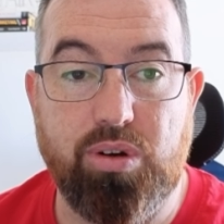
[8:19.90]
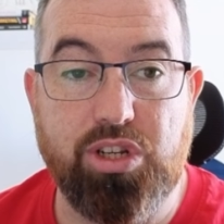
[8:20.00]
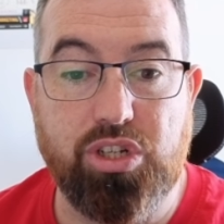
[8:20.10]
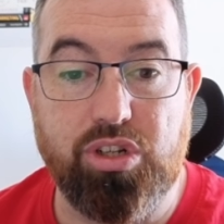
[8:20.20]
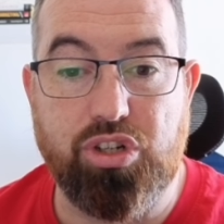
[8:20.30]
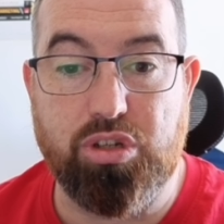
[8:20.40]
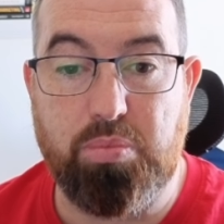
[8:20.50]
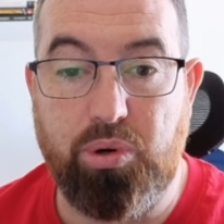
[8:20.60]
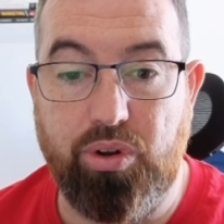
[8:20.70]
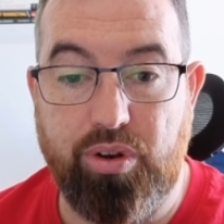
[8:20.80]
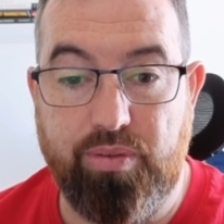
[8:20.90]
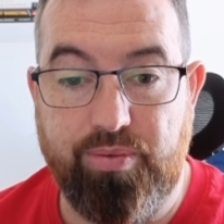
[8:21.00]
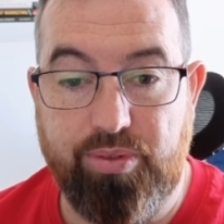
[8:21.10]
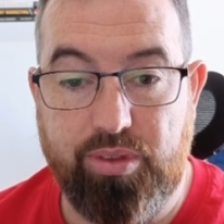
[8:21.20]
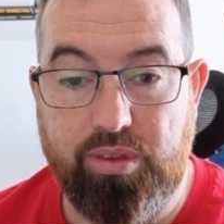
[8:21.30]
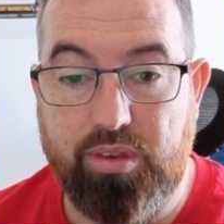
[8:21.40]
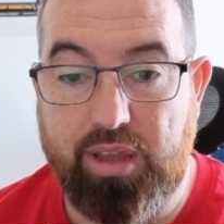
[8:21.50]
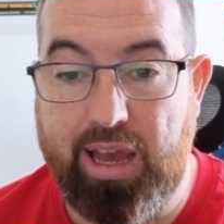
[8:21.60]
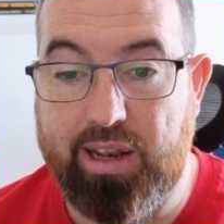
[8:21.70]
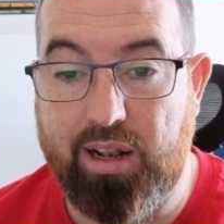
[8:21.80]
should have just put the
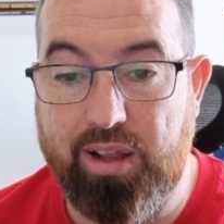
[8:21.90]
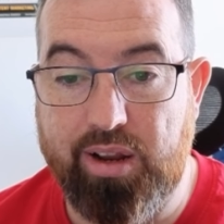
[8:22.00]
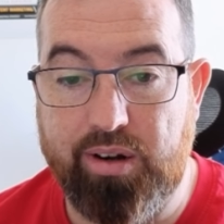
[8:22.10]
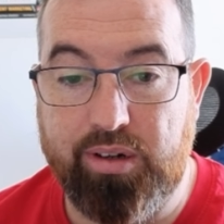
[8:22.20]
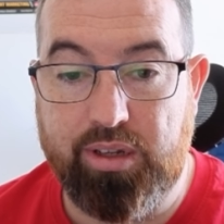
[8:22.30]
handle here.